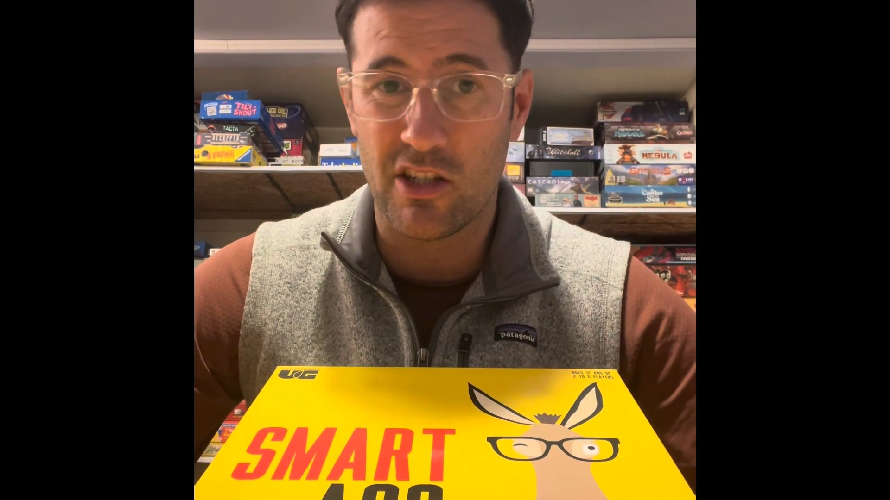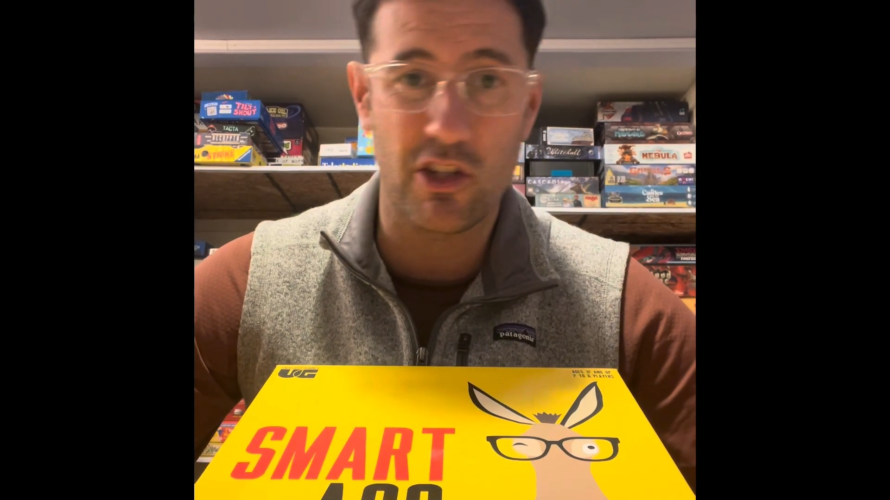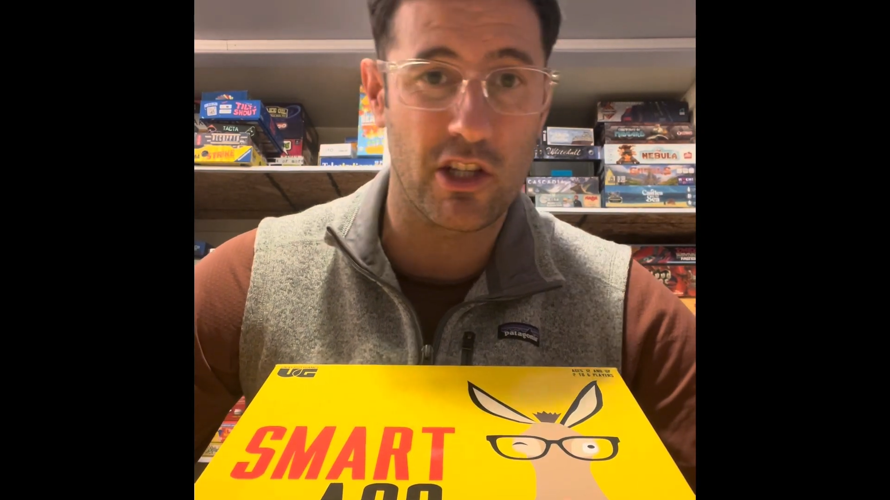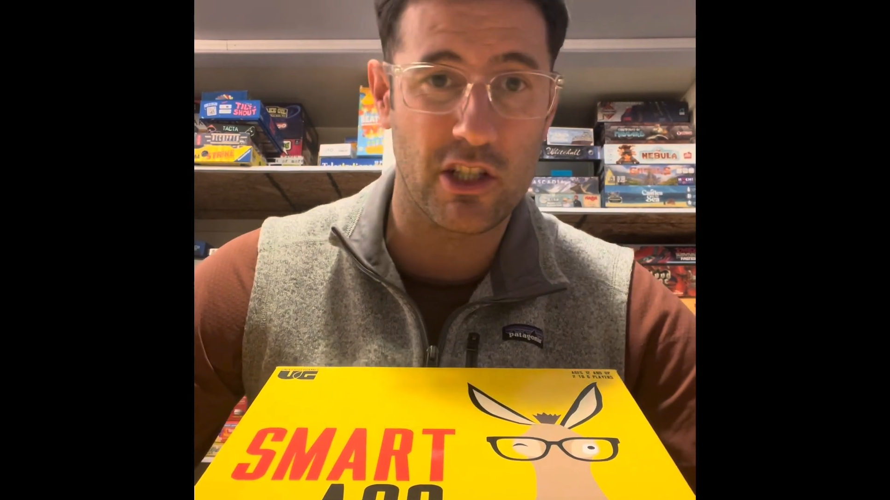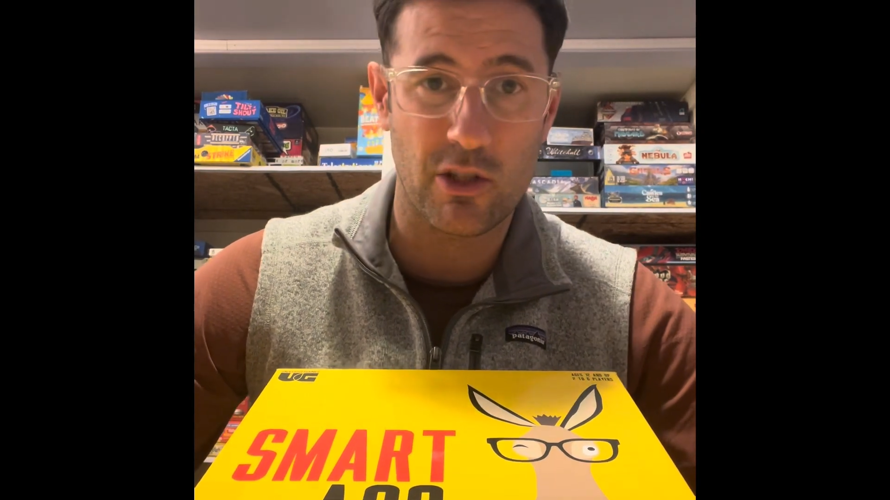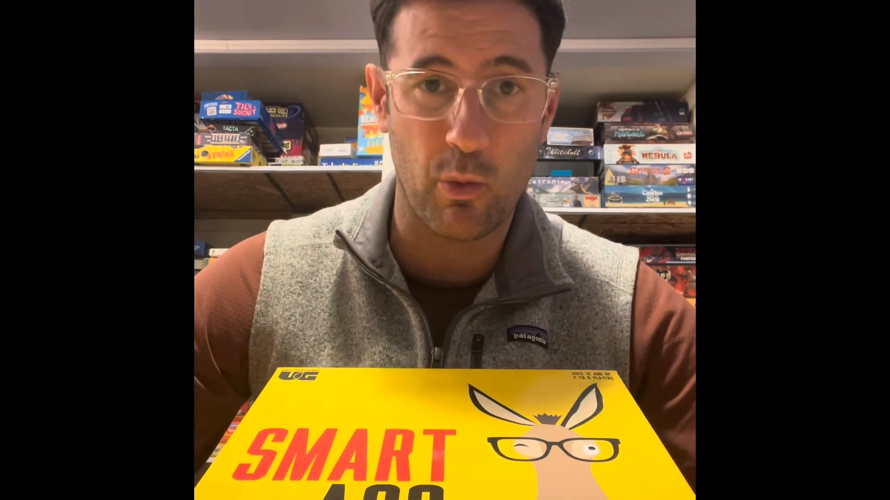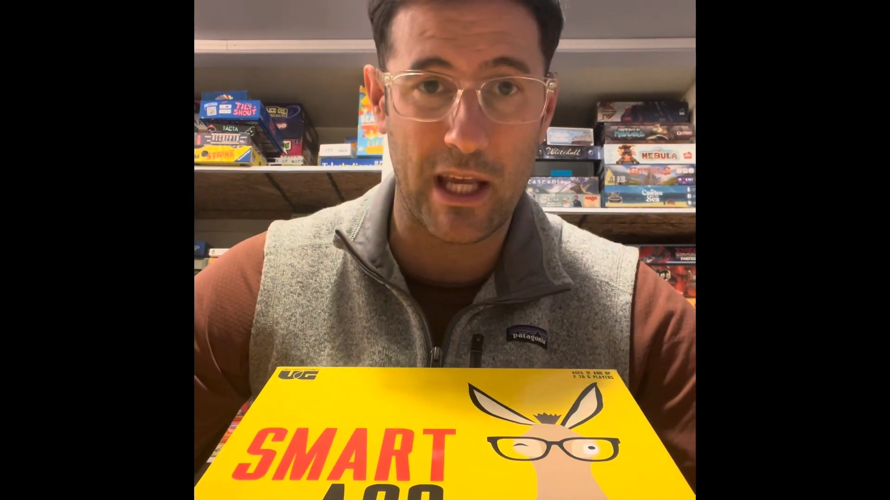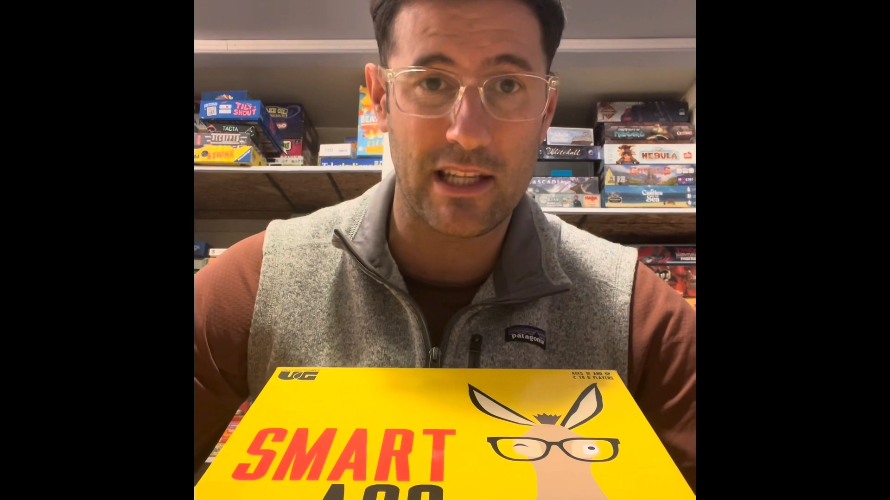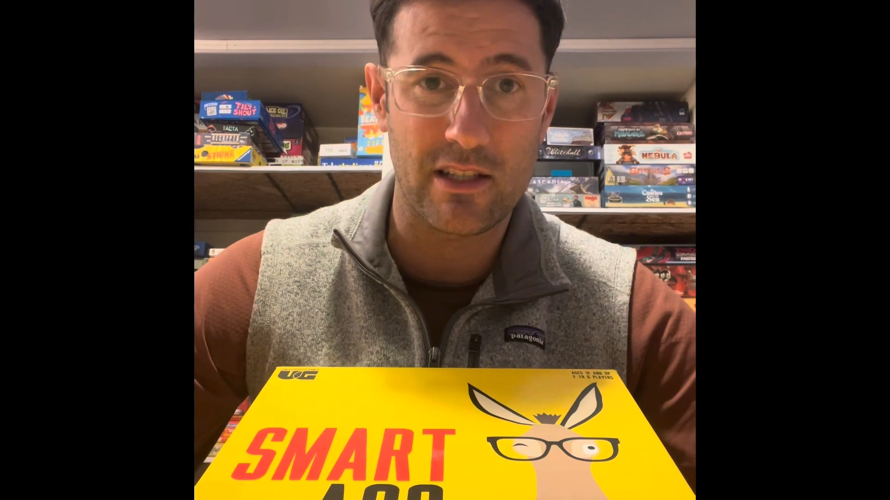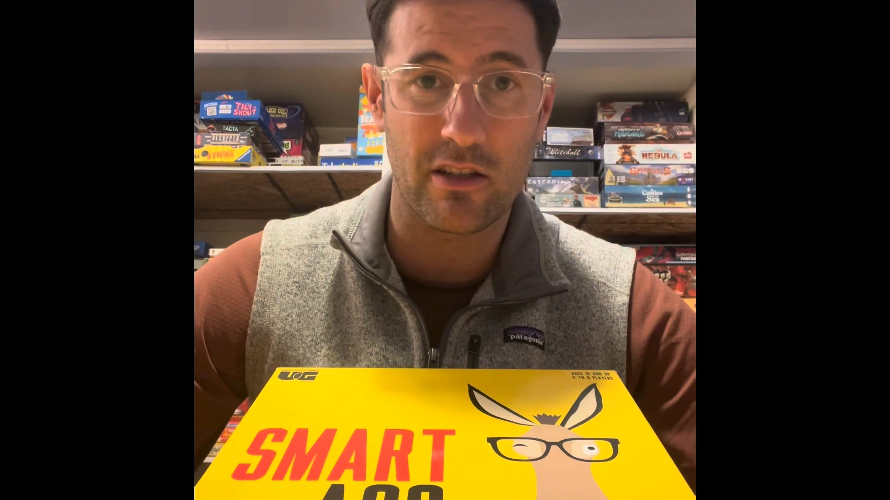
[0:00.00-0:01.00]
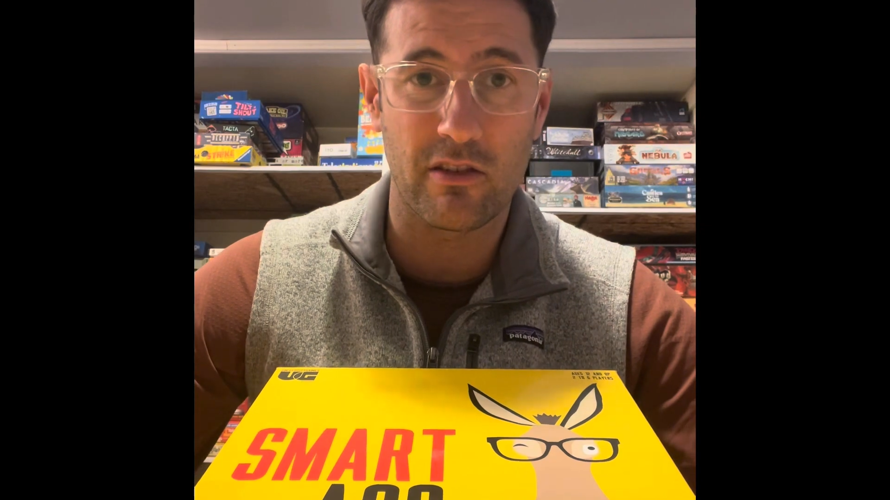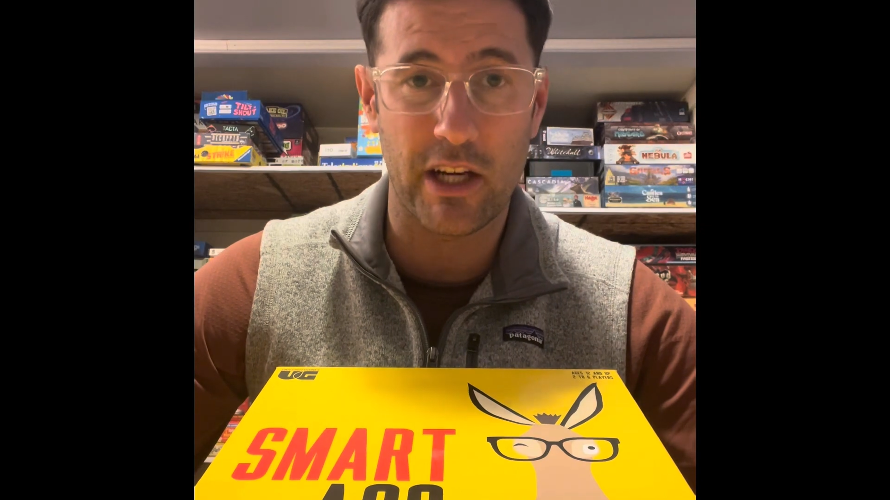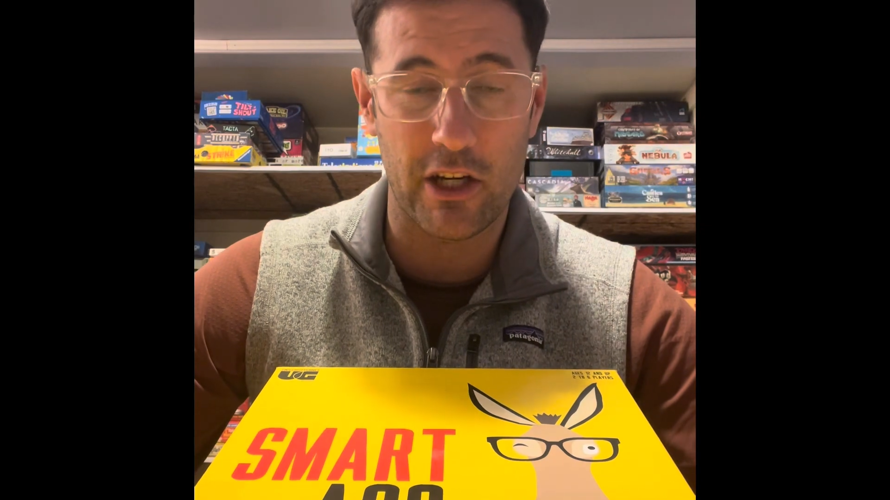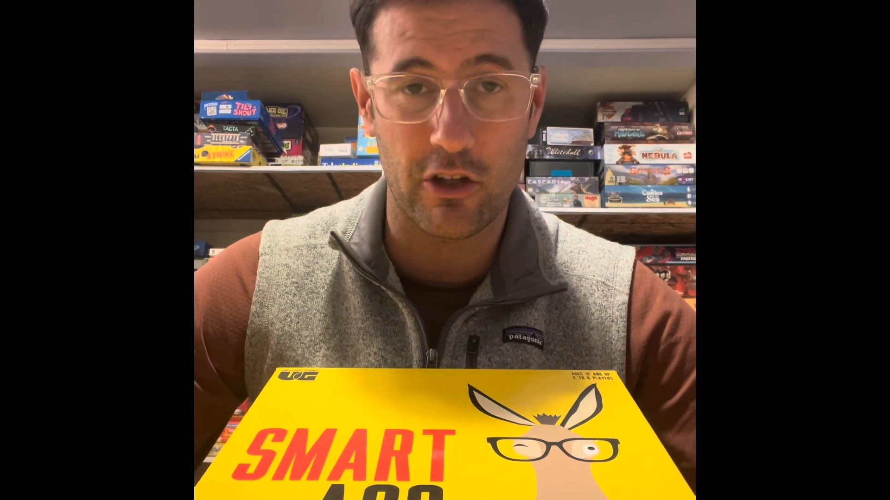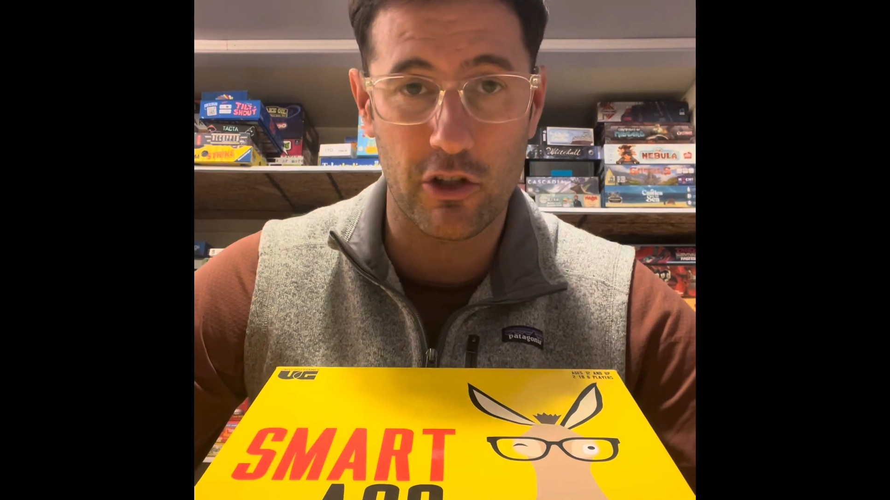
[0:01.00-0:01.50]
you can just wait until a
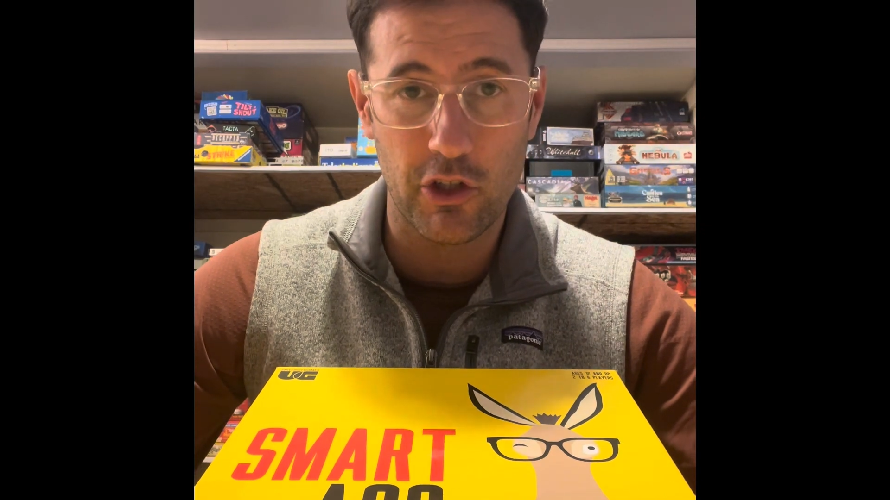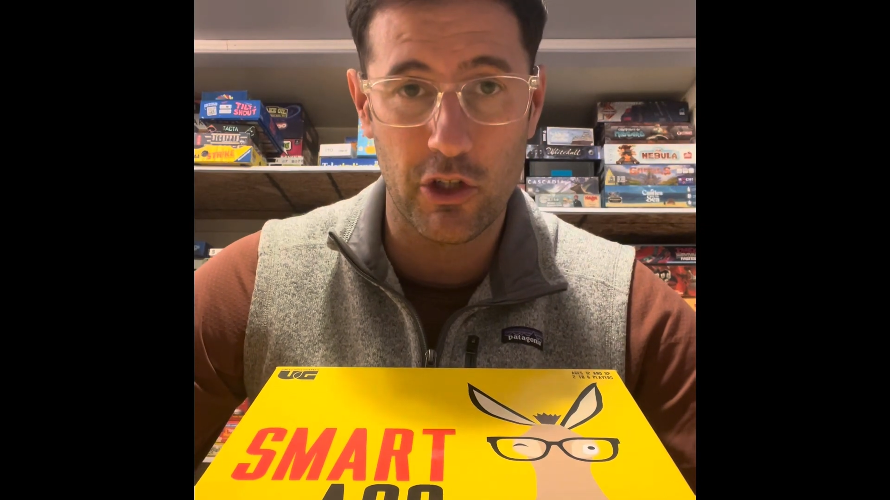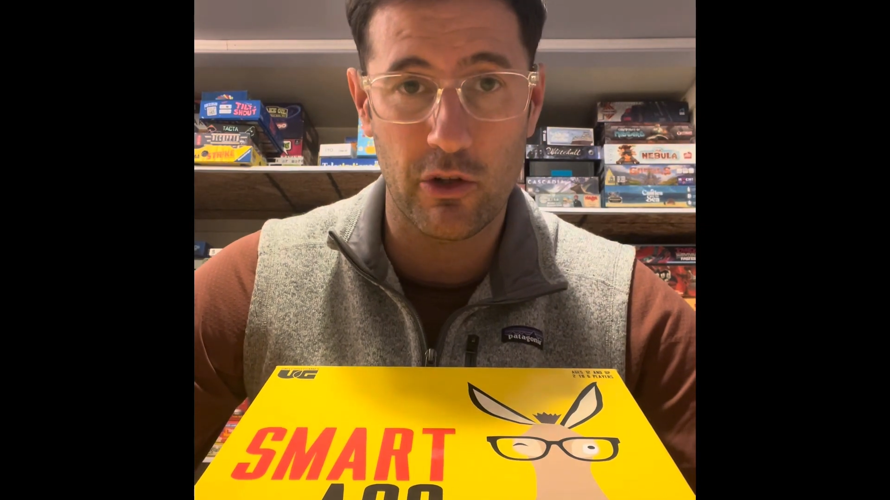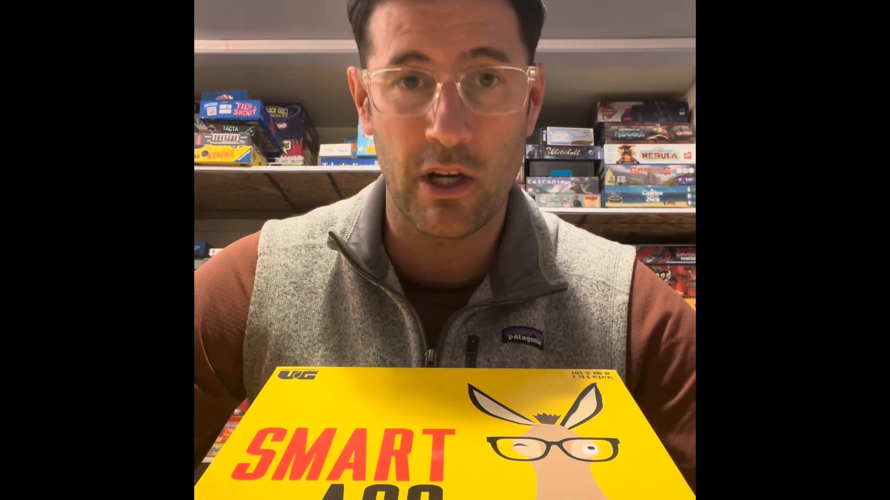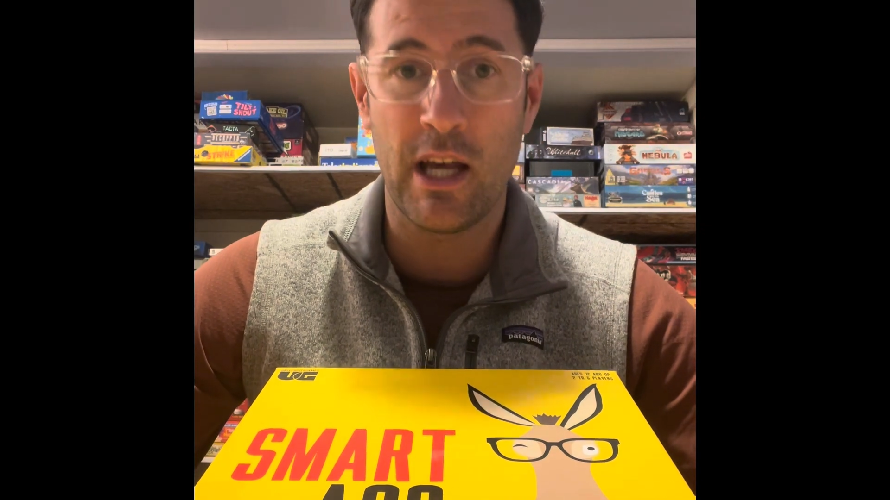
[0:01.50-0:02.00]
later clue